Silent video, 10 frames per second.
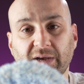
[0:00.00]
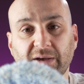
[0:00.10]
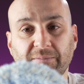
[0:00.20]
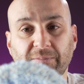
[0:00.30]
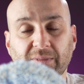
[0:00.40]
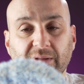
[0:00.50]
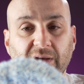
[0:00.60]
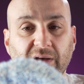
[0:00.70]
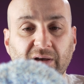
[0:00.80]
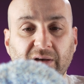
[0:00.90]

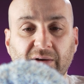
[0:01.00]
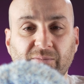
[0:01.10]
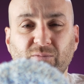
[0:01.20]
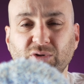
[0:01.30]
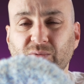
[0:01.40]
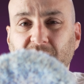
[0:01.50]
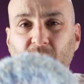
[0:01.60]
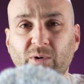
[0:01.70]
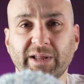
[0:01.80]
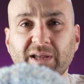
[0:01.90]
I was doing a
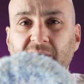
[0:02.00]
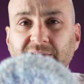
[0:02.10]
white car,